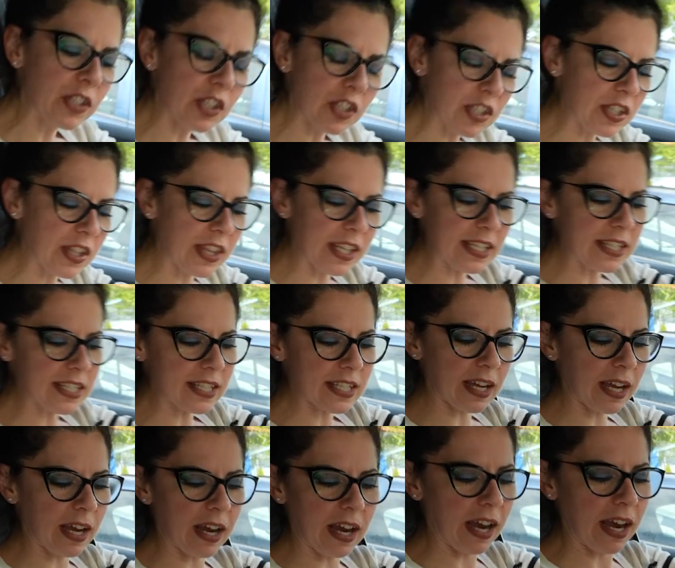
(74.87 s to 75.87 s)
just this,
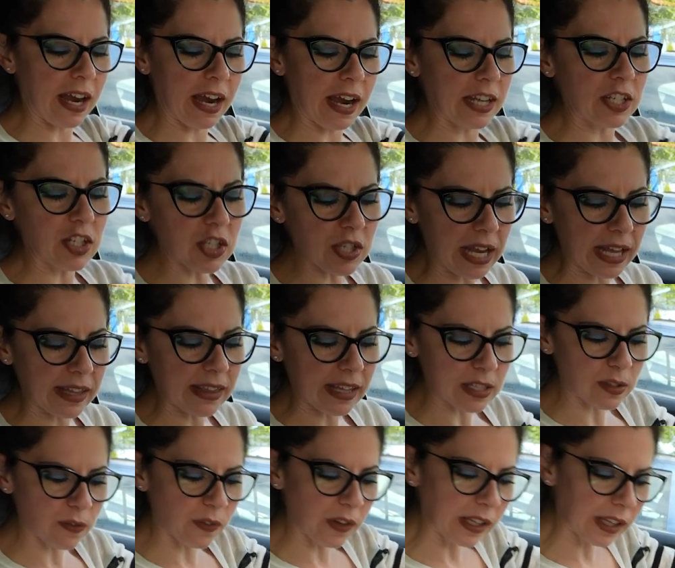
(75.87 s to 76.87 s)
I just had
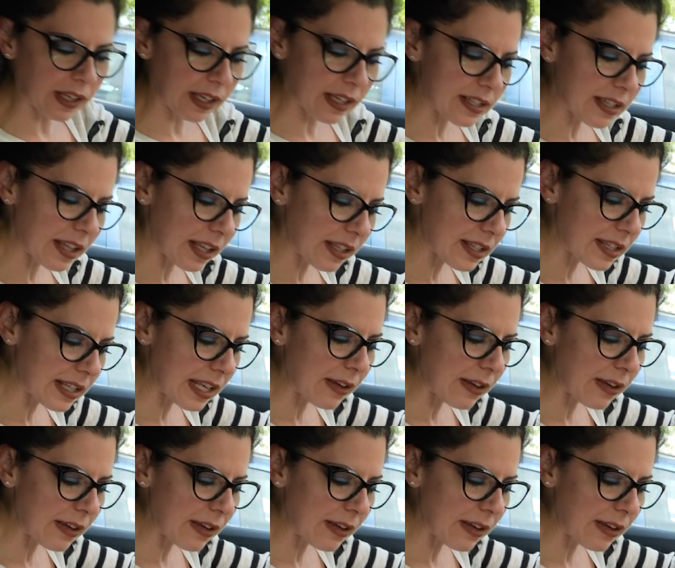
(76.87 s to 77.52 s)
that feeling because this,